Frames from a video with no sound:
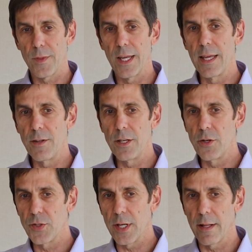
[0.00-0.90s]
even
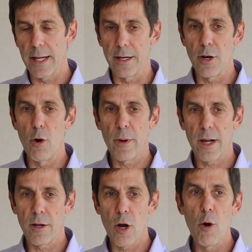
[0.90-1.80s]
using like a
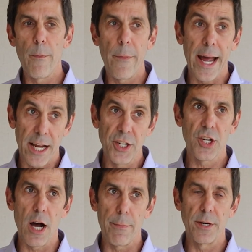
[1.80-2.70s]

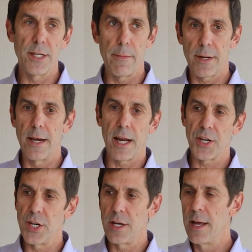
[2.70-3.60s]
co-packaged copper type
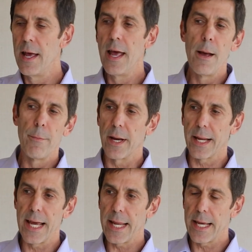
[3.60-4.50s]
connection,
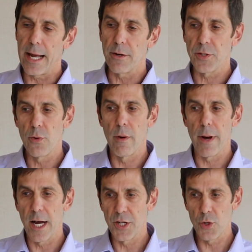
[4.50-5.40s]
but getting it out to a
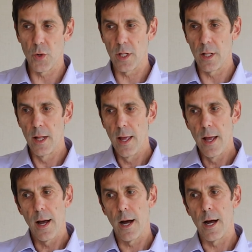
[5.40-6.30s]
module.
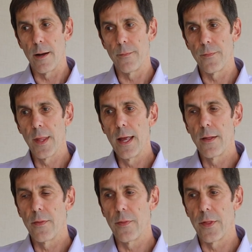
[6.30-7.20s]

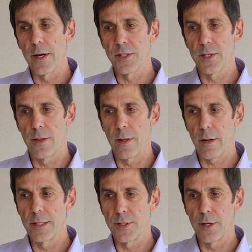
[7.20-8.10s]

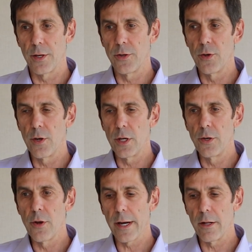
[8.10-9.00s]
Because you
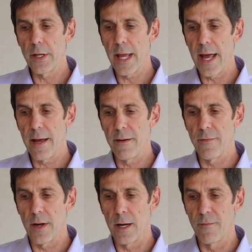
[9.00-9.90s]
not only
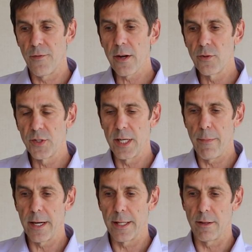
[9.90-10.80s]
have frequency
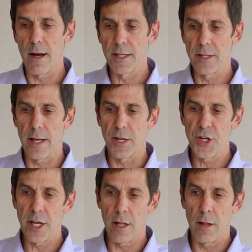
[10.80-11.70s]
dependent loss of that
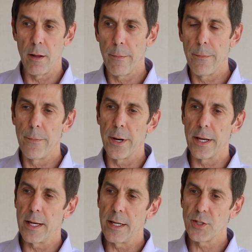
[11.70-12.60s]
channel,
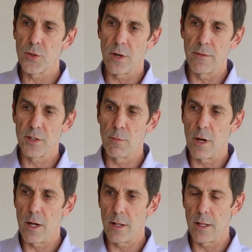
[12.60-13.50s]
but any sort of
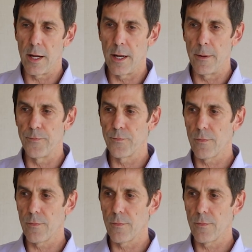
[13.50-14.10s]
small